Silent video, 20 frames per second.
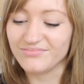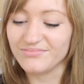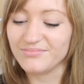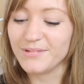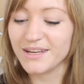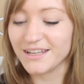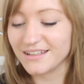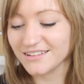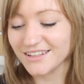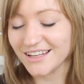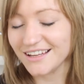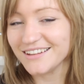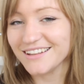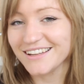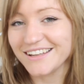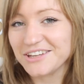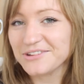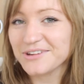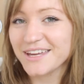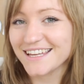
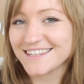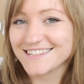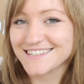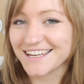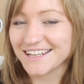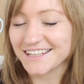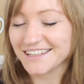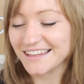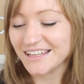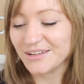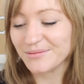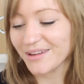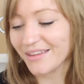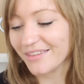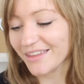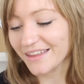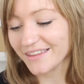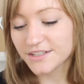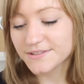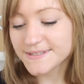like you can't say anything about
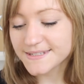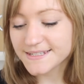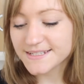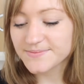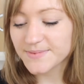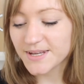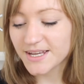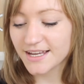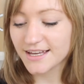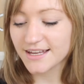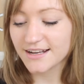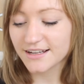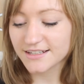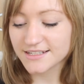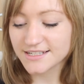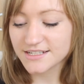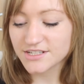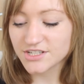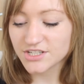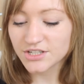that. You teach me and I
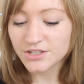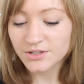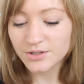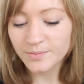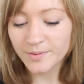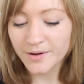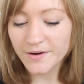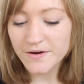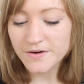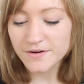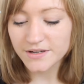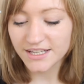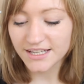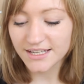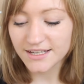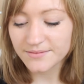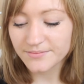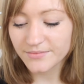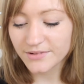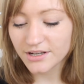teach you,
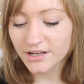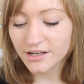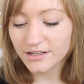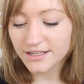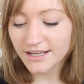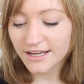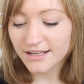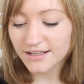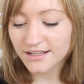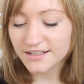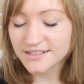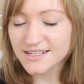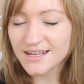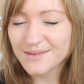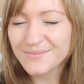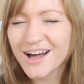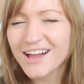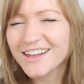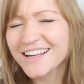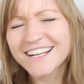Pokemon, gotta catch
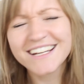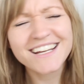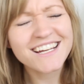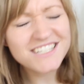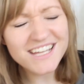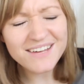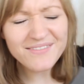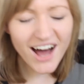them all, gotta catch them